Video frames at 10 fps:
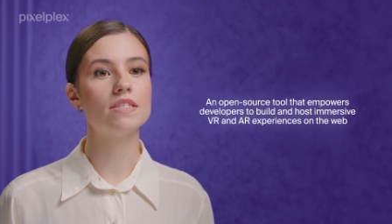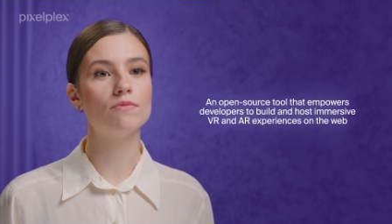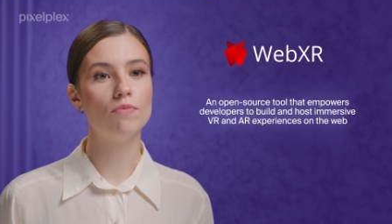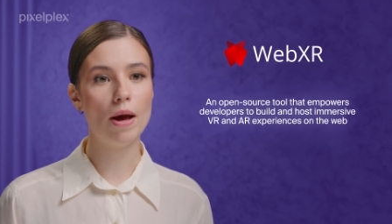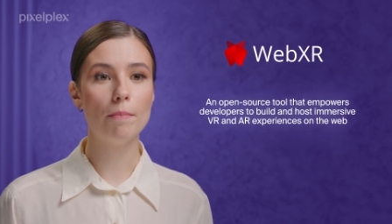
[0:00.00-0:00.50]
is
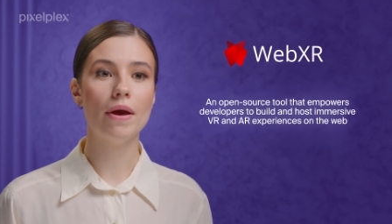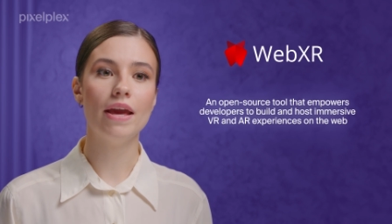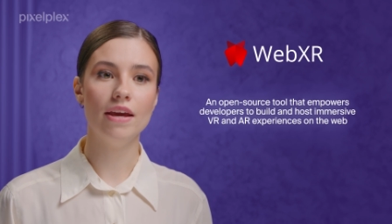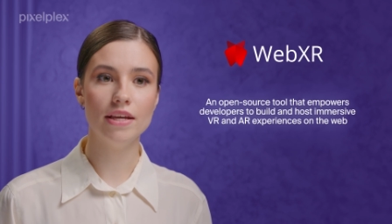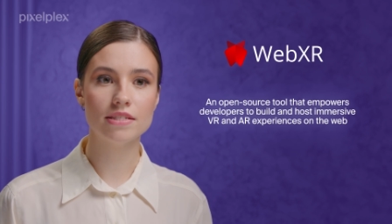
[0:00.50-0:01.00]

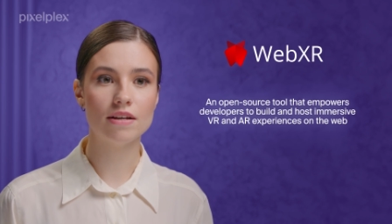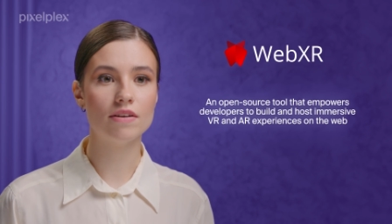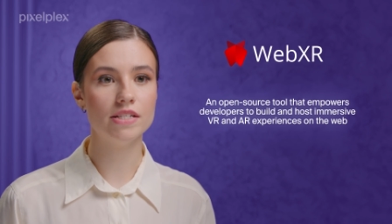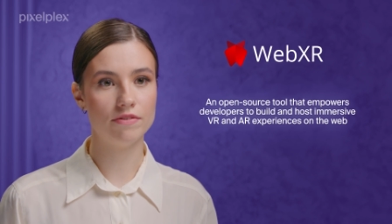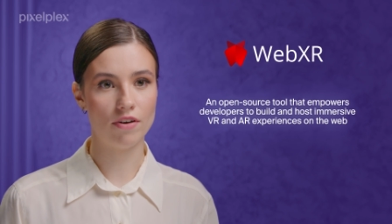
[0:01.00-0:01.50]

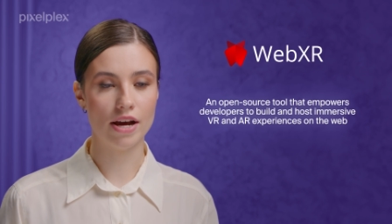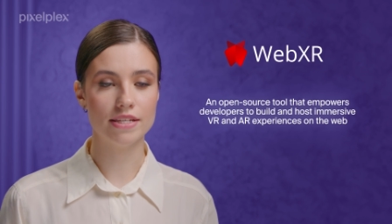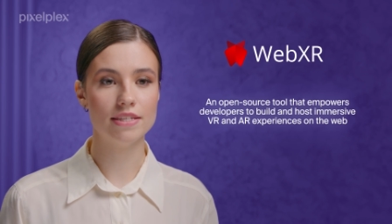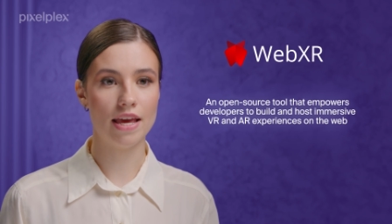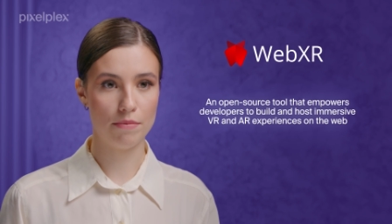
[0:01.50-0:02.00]
WebXR
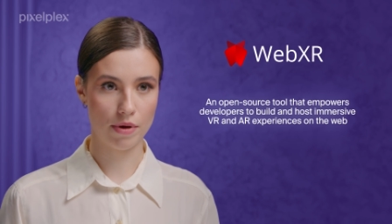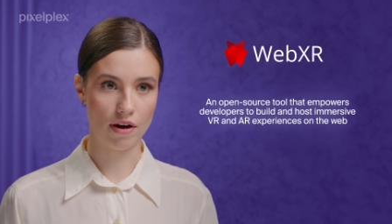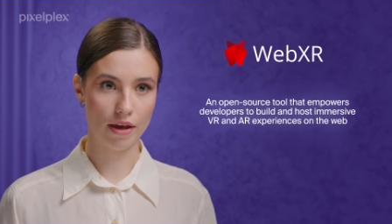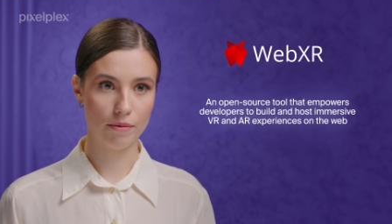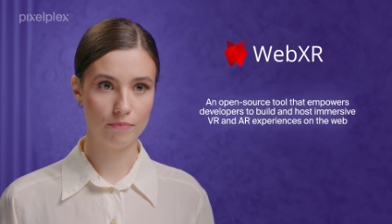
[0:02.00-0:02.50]
Device
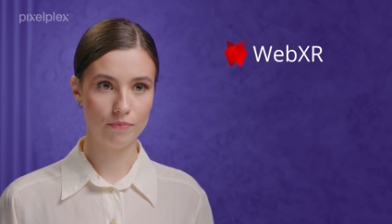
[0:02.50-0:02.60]
API.